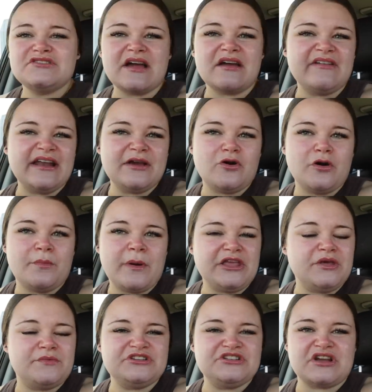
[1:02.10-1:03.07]
So I really hope
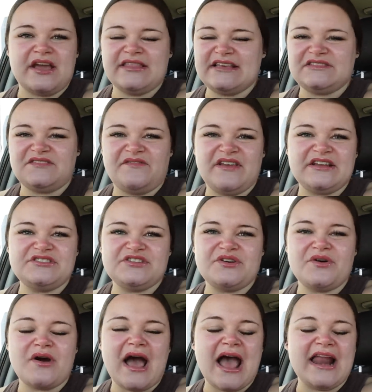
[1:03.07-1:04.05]
you enjoy this
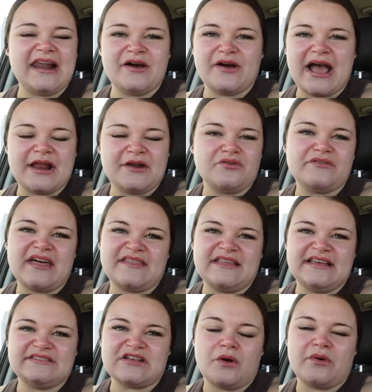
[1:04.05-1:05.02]
video. I know, I know that
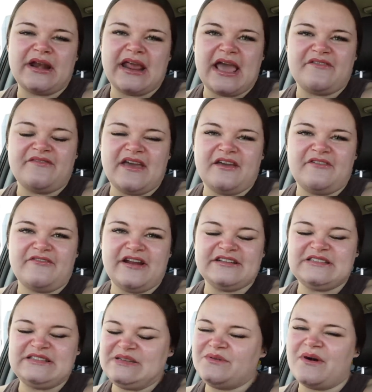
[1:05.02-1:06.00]
these are one of your
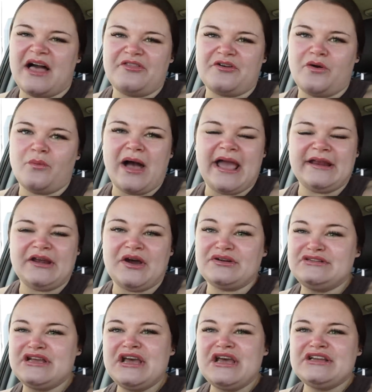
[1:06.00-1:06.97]
favourites, so I thought, why not?